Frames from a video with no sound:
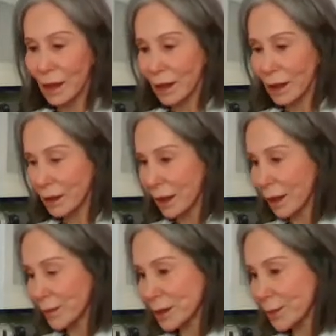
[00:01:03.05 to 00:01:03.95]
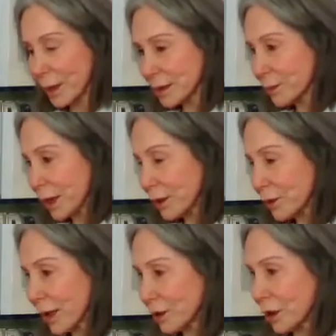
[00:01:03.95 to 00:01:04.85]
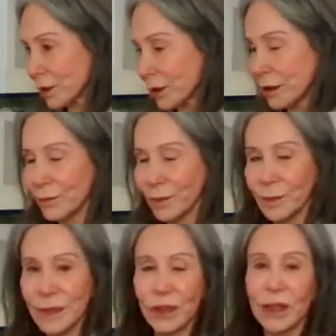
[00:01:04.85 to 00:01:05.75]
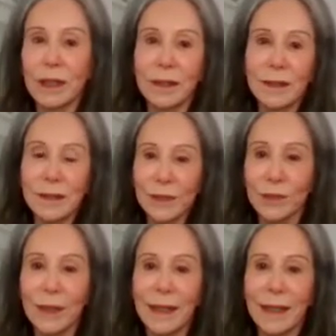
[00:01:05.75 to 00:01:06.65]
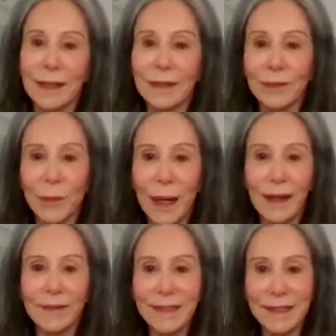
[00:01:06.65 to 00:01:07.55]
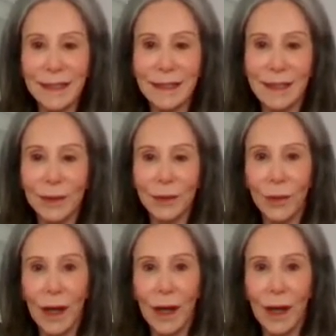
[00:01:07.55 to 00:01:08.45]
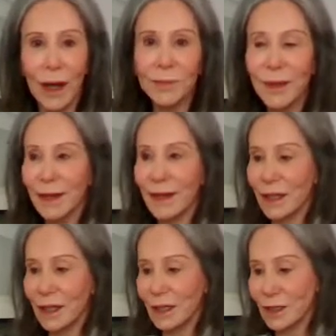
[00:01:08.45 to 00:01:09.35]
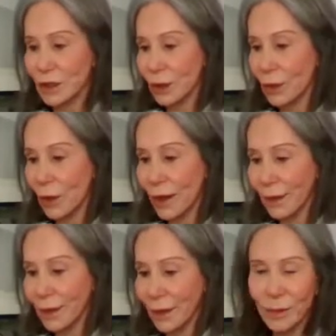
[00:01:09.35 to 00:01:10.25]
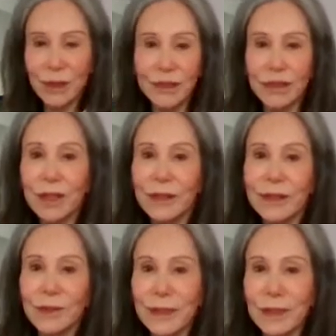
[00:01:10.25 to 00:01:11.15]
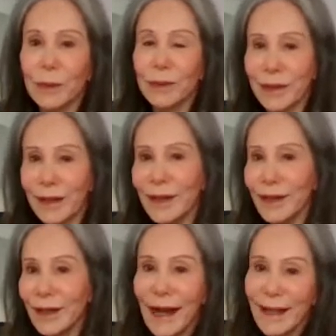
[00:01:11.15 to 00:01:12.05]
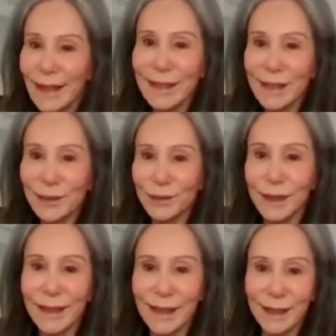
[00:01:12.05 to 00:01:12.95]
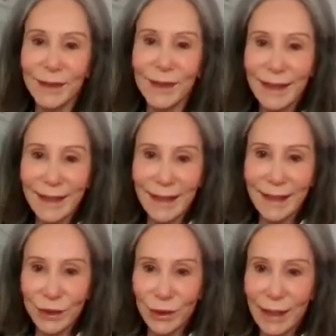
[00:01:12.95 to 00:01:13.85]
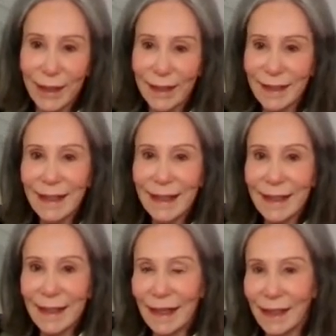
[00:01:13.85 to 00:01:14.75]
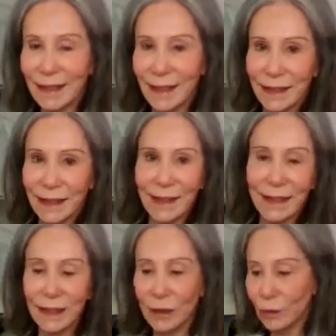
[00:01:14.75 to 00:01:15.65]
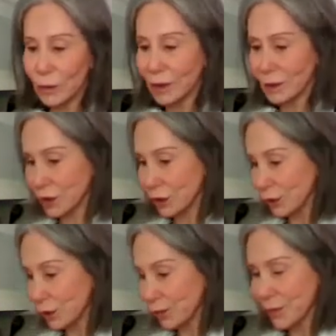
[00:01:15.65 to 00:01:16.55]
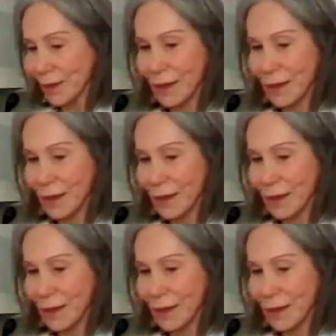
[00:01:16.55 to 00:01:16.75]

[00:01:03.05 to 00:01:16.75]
And I'm expecting my granddaughter in from Michigan this weekend, whom I haven't seen in a while. So I think I'm going to share this recipe with her. I think she's really going to enjoy it. And I think you will too.